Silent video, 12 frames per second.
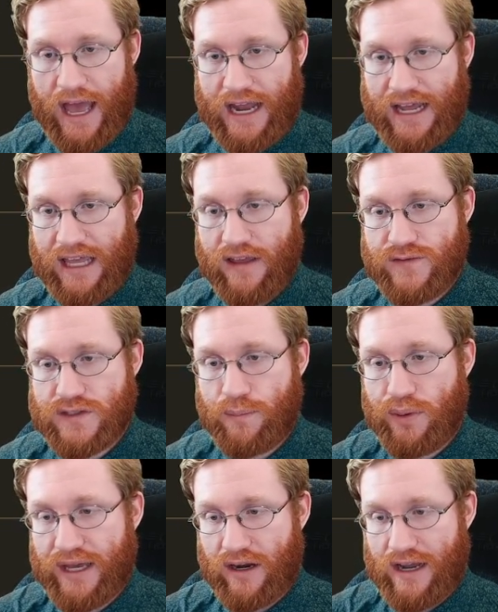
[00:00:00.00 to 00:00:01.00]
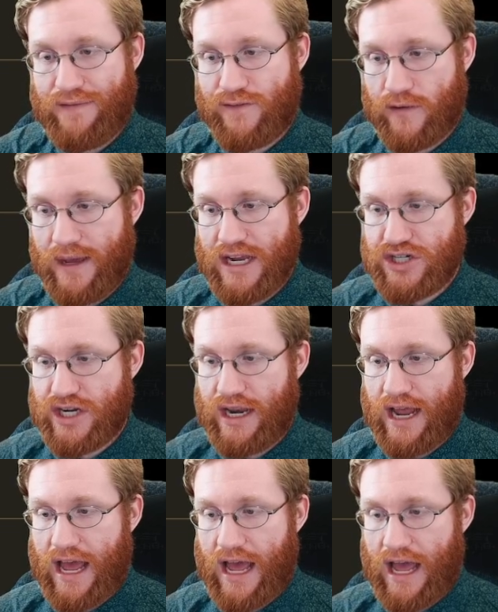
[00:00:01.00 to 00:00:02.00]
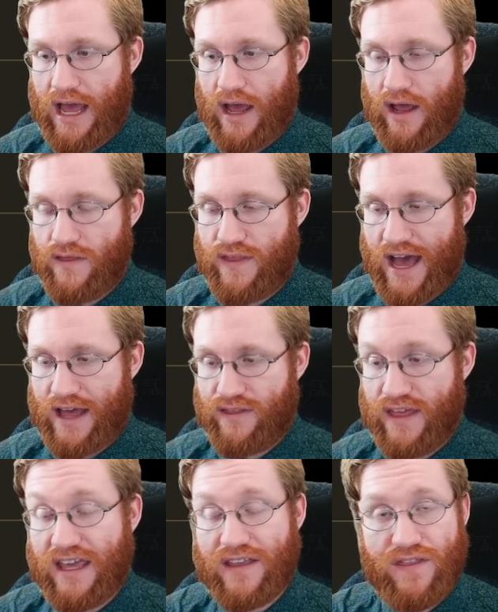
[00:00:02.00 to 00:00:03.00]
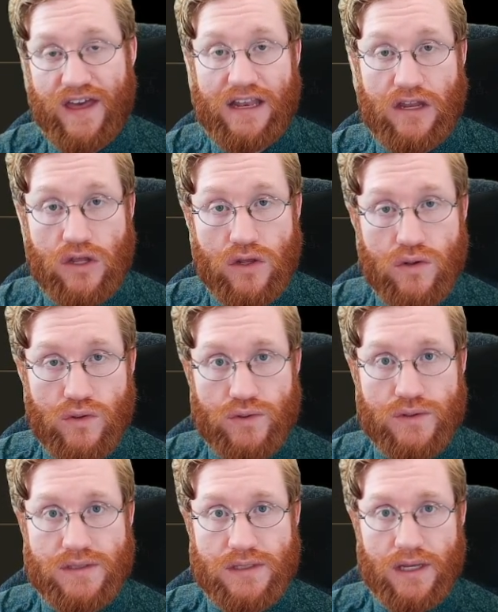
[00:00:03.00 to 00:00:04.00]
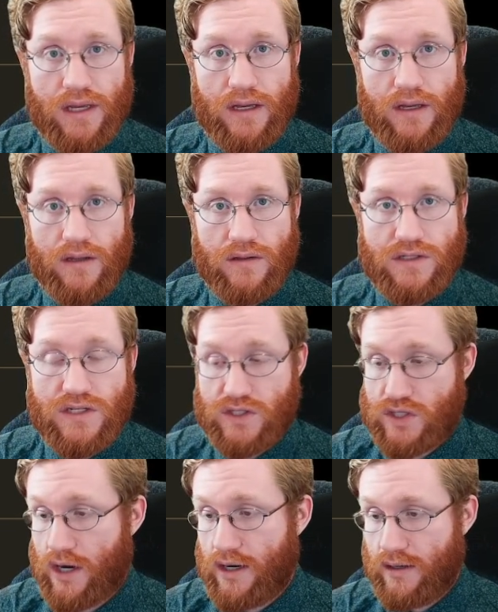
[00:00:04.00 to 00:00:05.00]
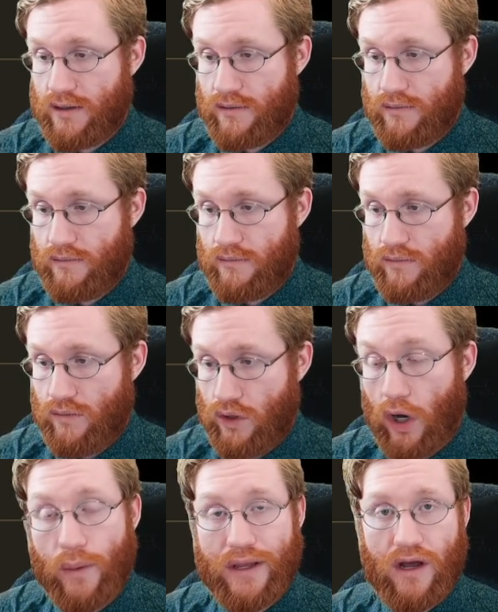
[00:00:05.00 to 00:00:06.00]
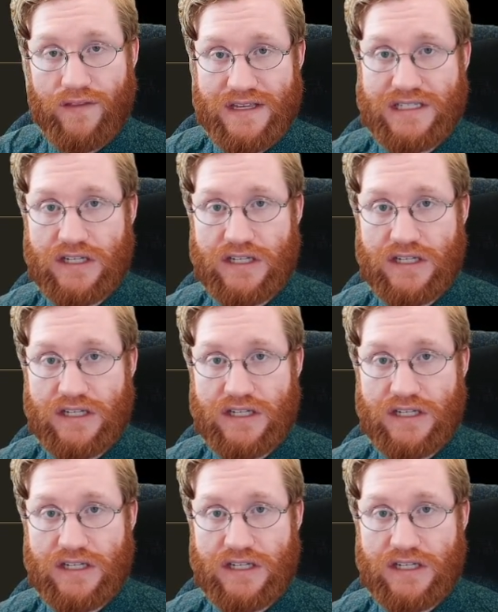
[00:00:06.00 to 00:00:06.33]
And it gives the player information that they can then use to start going on